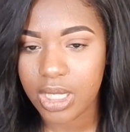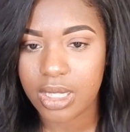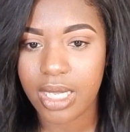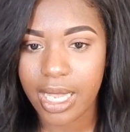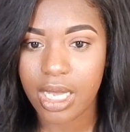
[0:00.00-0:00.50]
This
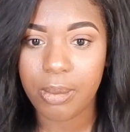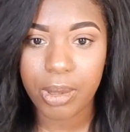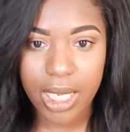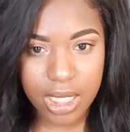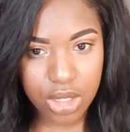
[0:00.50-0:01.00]
is a good
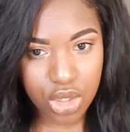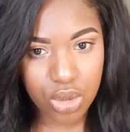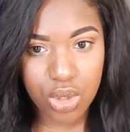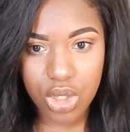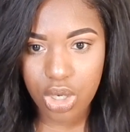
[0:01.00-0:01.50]
place
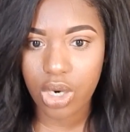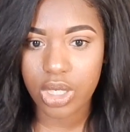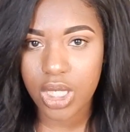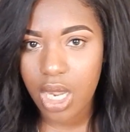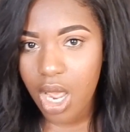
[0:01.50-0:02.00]
to
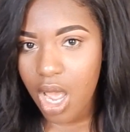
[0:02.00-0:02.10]
start.